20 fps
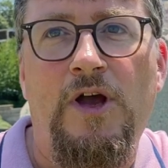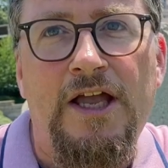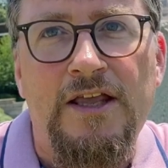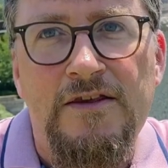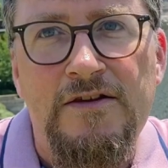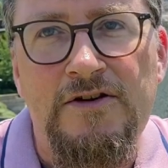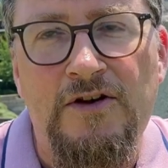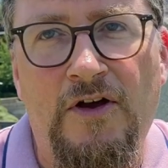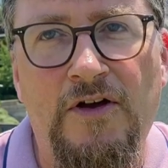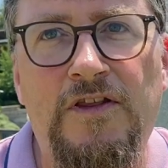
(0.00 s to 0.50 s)

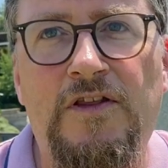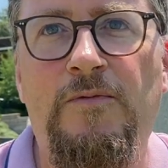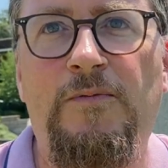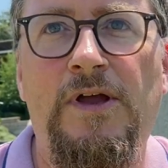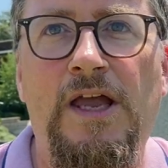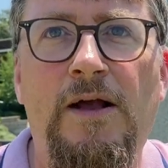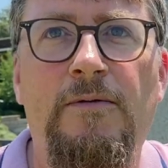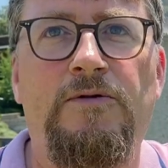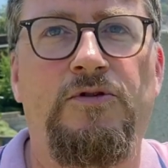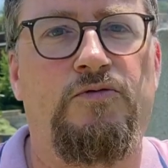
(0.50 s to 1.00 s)
it's nice to
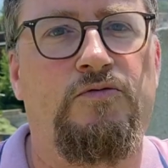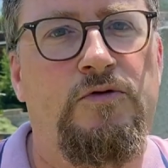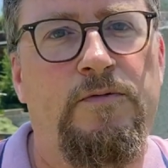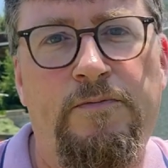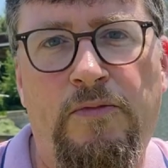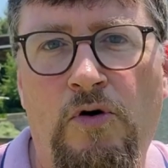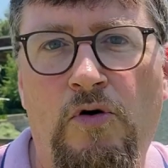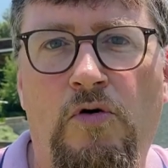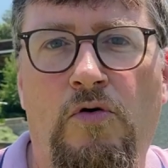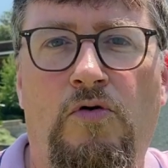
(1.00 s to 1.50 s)
be able to
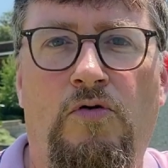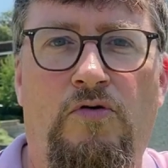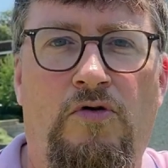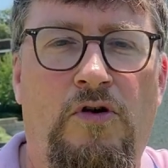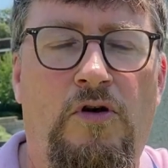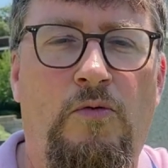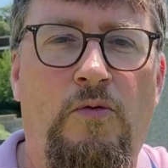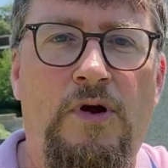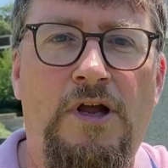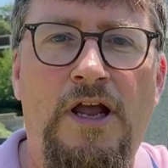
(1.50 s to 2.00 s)
report
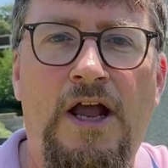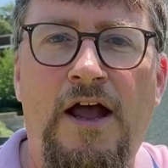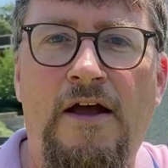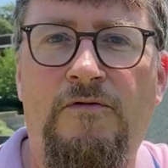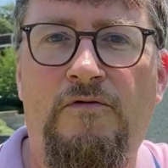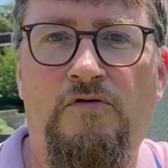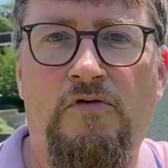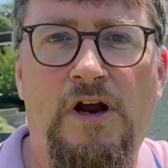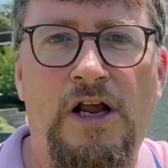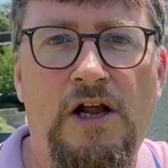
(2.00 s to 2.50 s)
that we
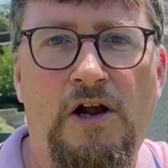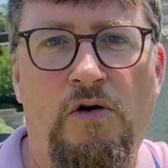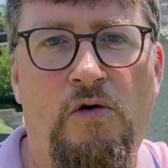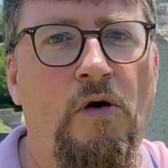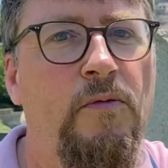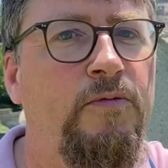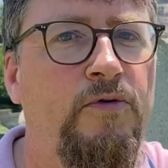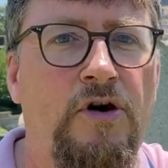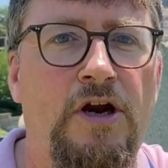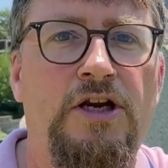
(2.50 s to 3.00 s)
have great
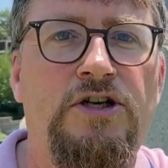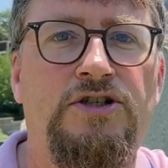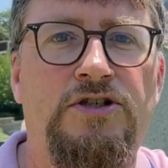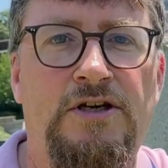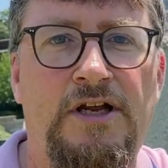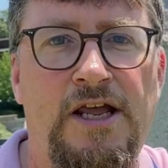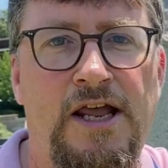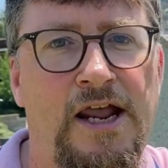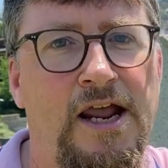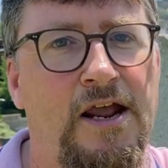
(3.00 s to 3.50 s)

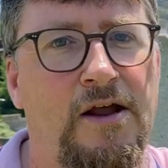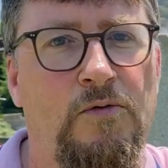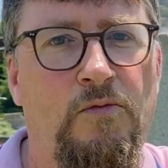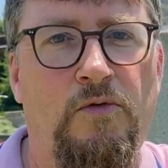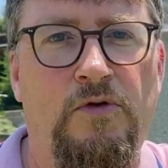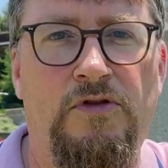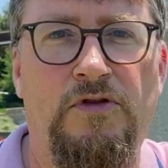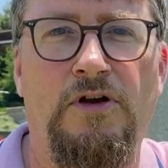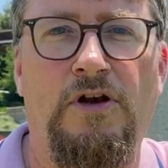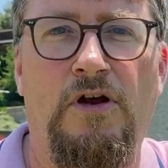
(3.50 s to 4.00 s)
cooperation here
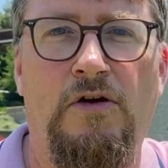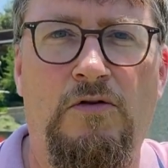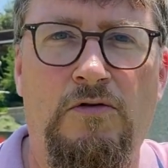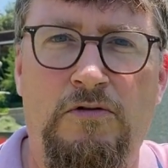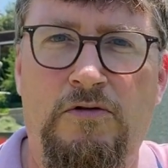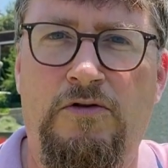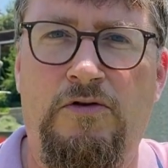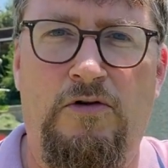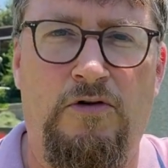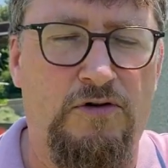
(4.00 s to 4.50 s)
with the local
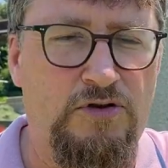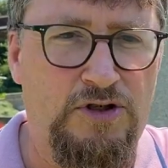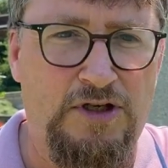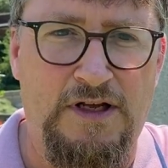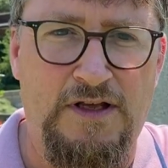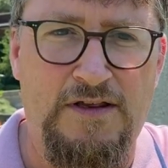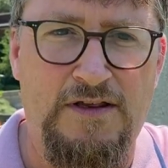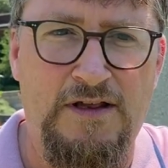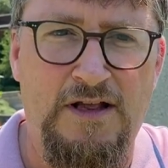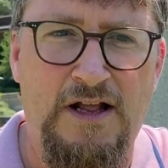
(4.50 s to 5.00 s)

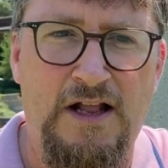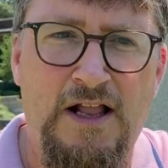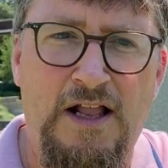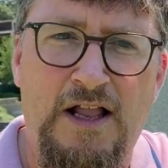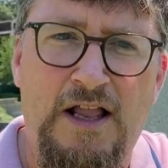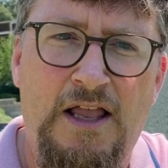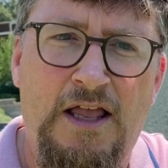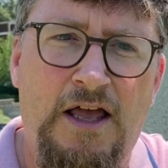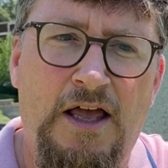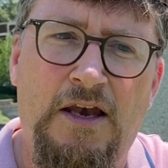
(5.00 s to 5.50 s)
authorities.
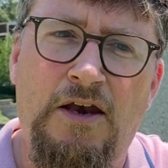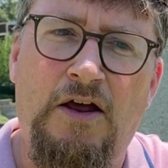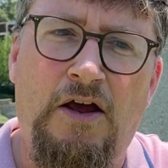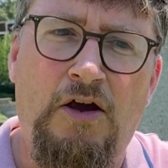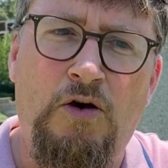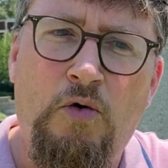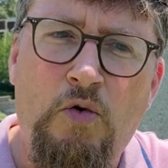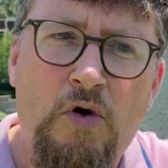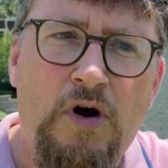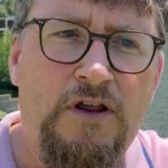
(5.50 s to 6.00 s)
And I
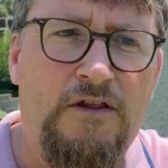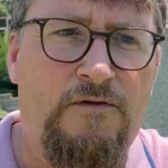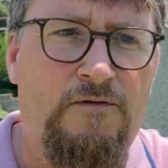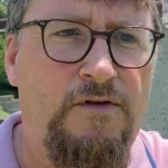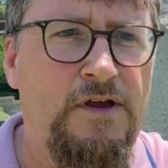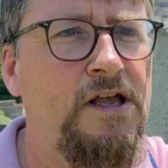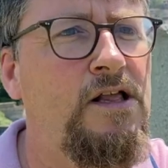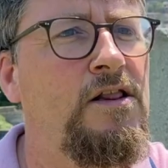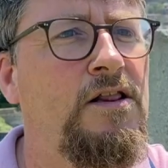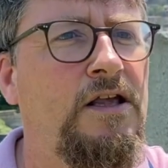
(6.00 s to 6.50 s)
always
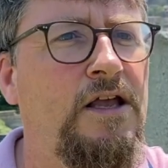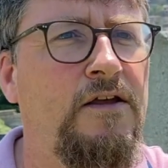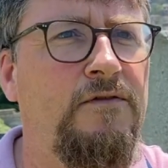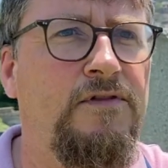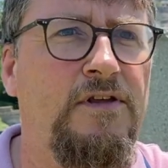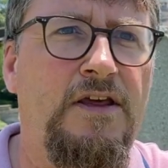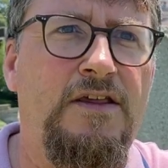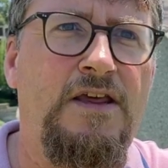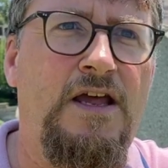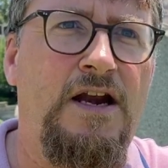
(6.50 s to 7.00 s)
feel if
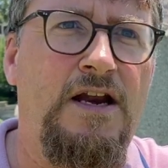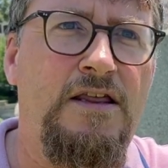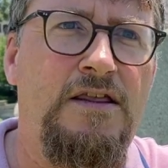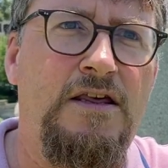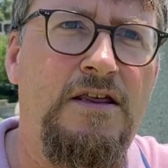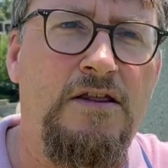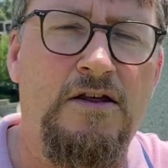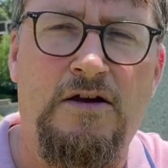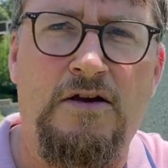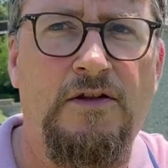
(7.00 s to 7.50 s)
there's
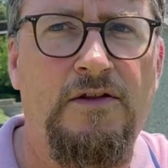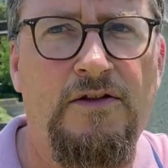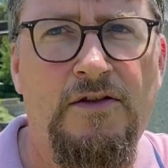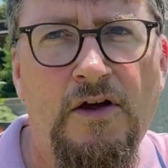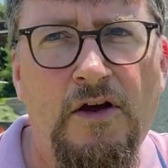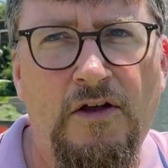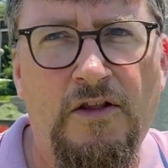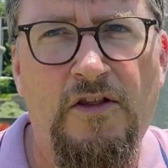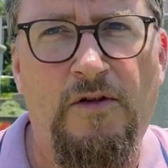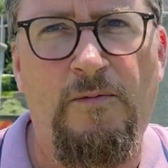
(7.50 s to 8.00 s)
anything that
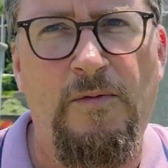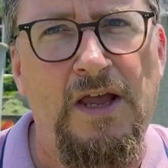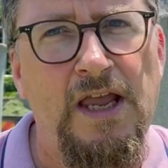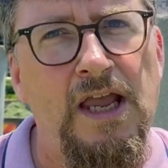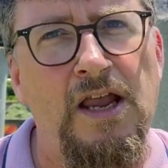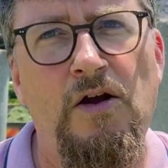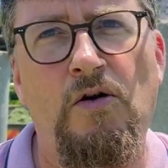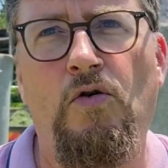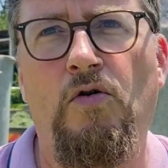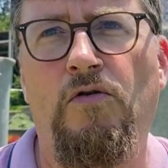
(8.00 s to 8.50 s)
concerns
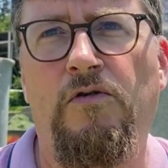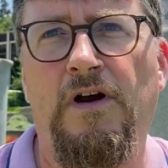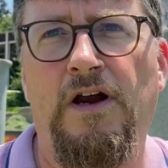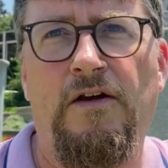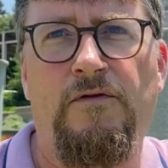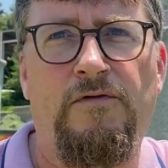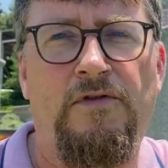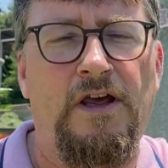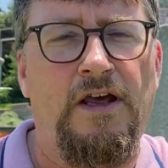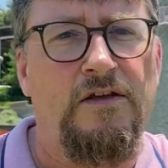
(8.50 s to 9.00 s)
me or
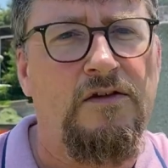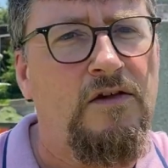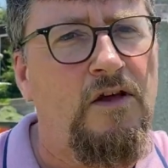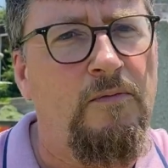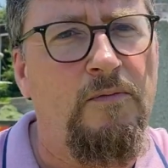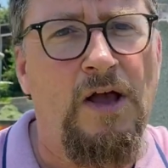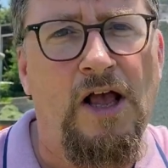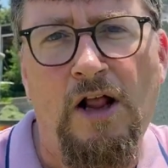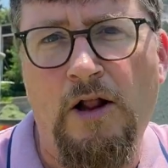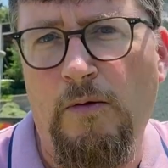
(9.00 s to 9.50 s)
if there's
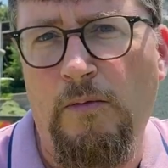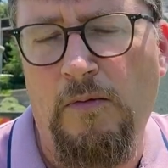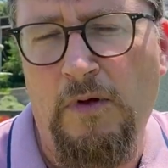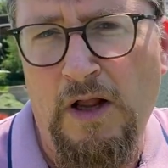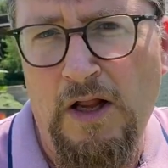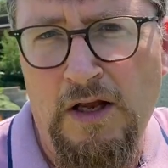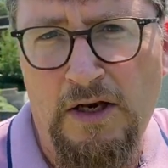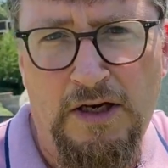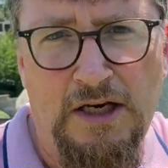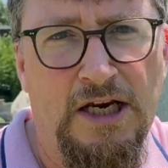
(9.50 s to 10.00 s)
some help
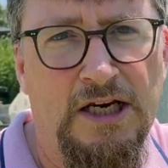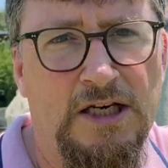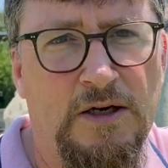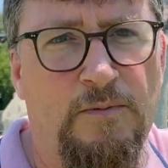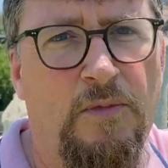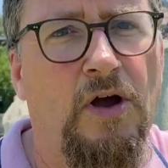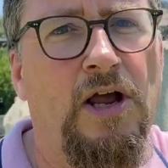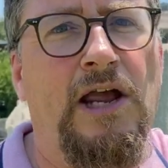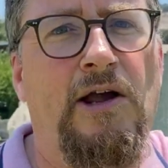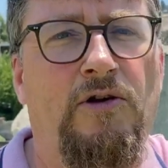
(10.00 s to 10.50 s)
needed
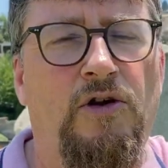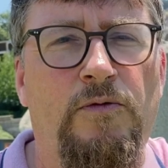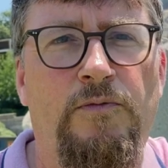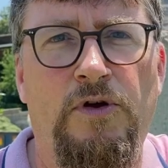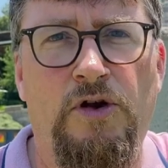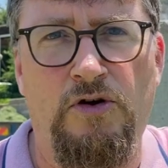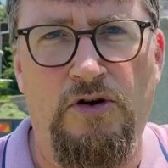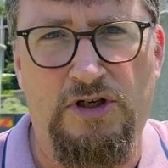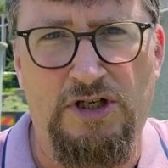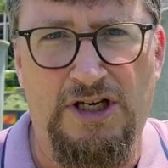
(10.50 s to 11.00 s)
by our
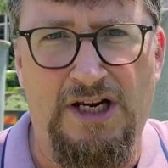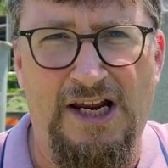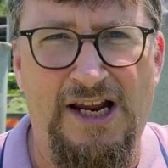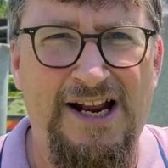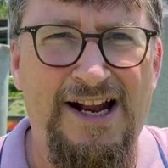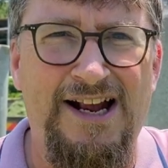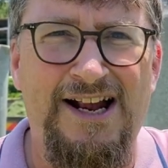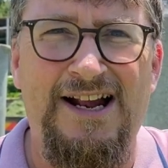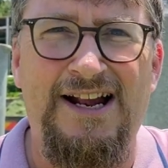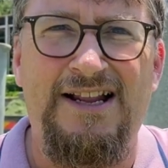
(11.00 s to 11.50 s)
community,
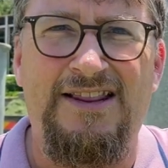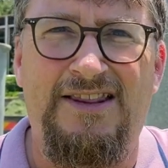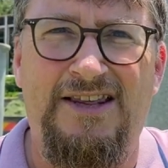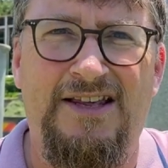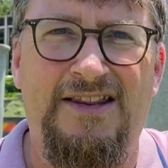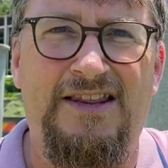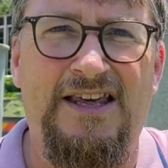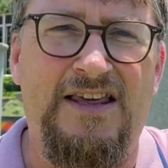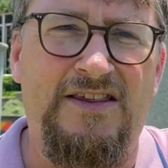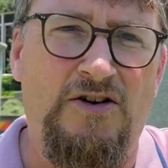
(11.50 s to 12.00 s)

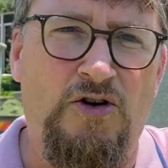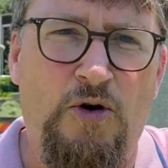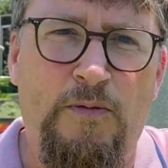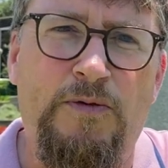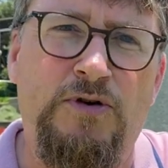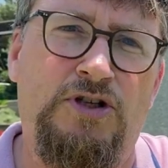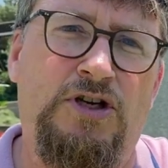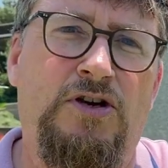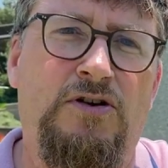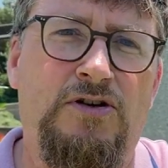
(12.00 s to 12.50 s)
that there's an
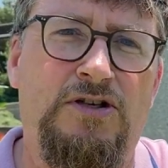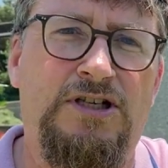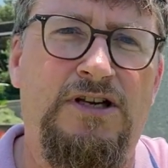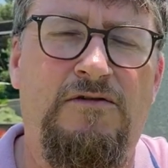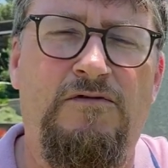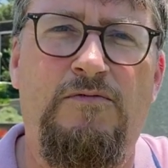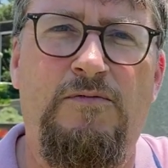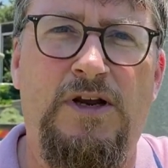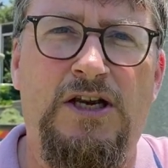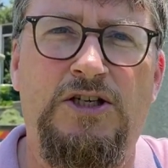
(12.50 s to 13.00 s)
opportunity
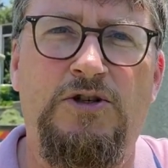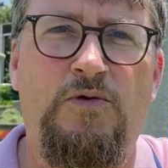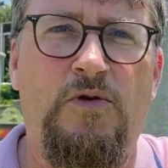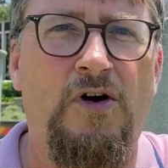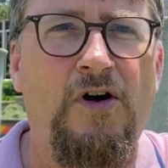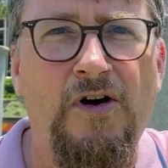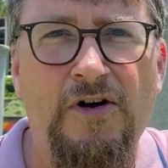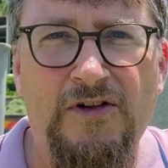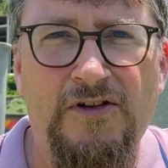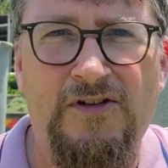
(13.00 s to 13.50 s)
for me to
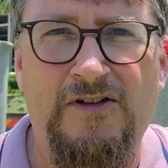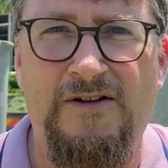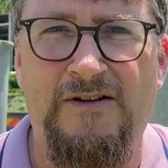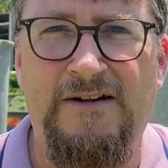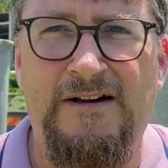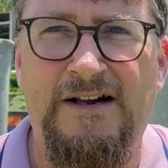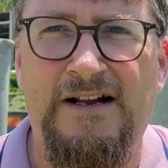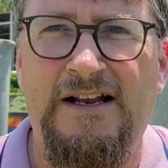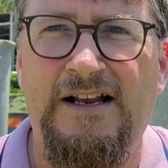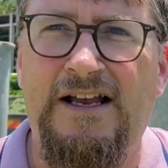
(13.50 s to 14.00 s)
ask.
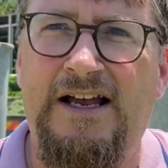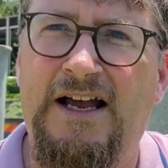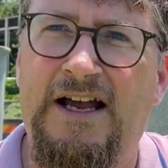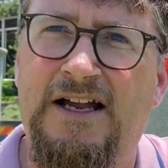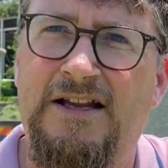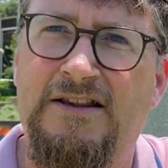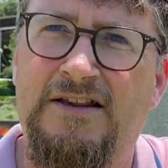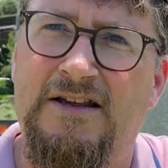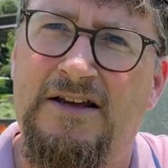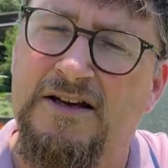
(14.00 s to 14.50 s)

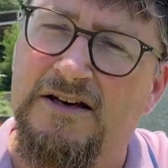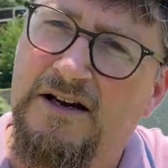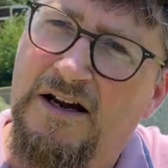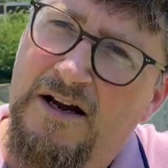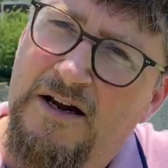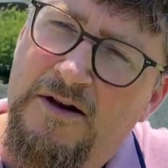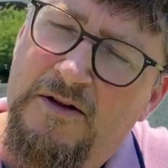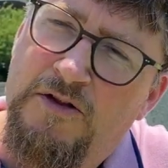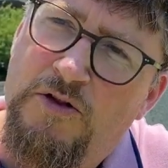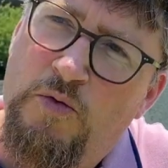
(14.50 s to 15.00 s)
And that
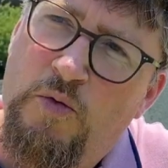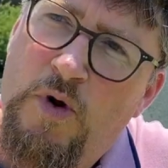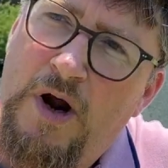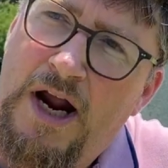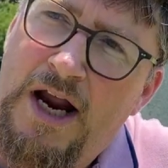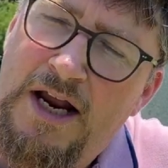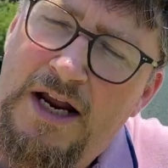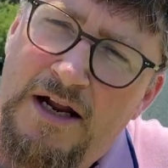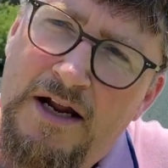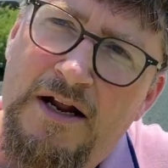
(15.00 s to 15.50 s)
the
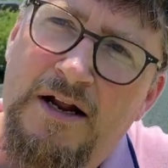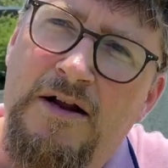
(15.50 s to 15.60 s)
way